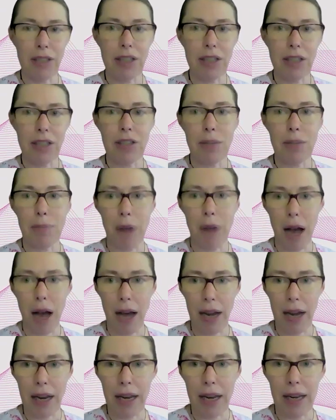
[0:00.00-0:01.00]
the
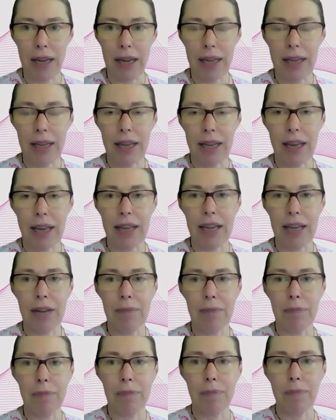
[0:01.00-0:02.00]
body and
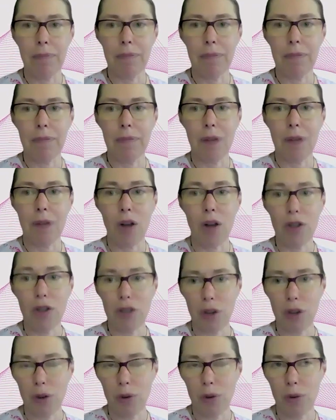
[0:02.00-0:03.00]
then
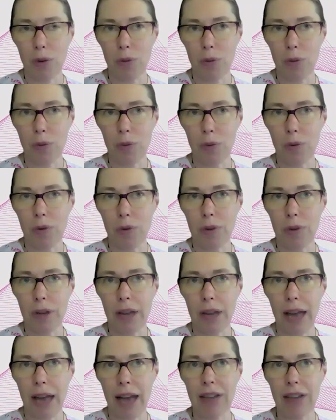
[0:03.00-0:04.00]
also
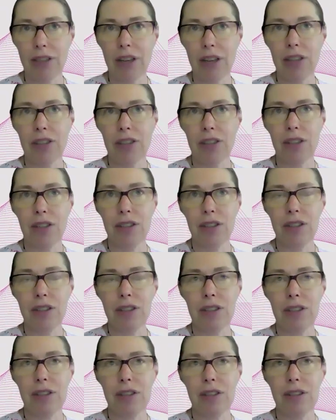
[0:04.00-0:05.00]

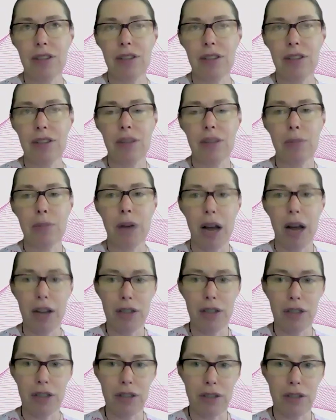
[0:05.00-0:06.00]
accesses the
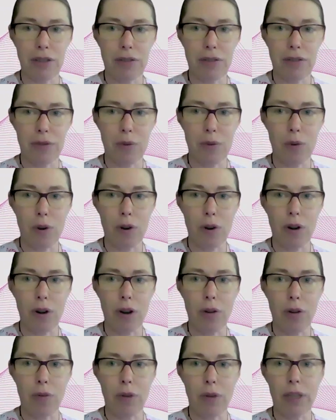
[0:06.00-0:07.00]
subconscious for
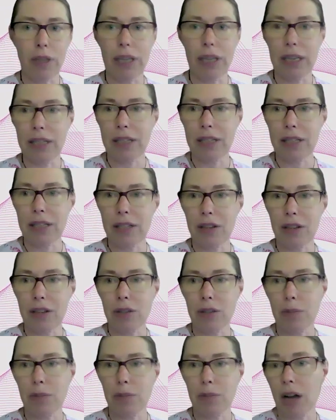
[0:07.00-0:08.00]
a release, so
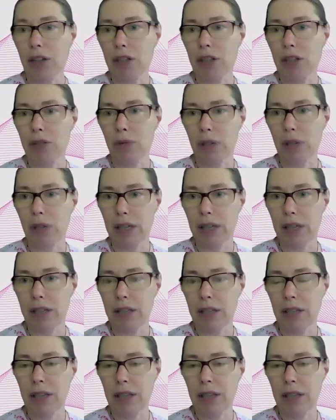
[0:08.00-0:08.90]
subconscious release.